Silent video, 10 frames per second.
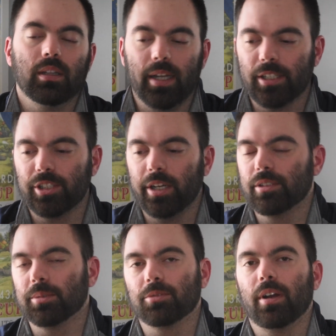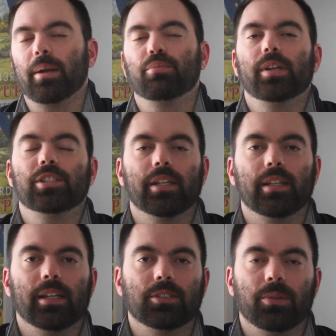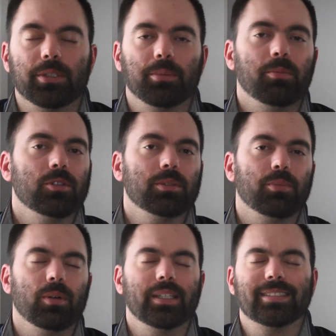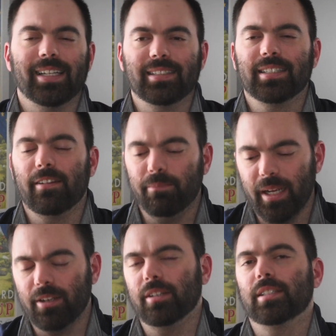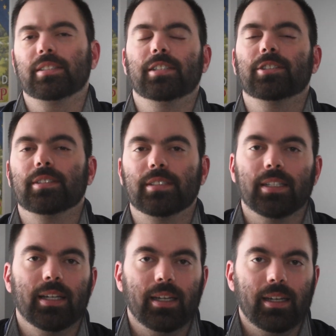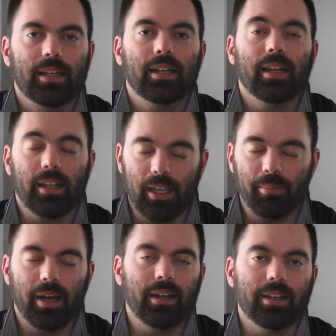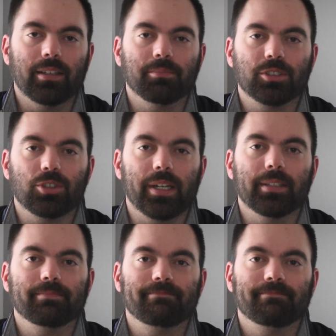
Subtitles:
Like, share, and subscribe. Appreciate that as always. But most importantly, stay safe, make good decisions, and keep on hitting them straight.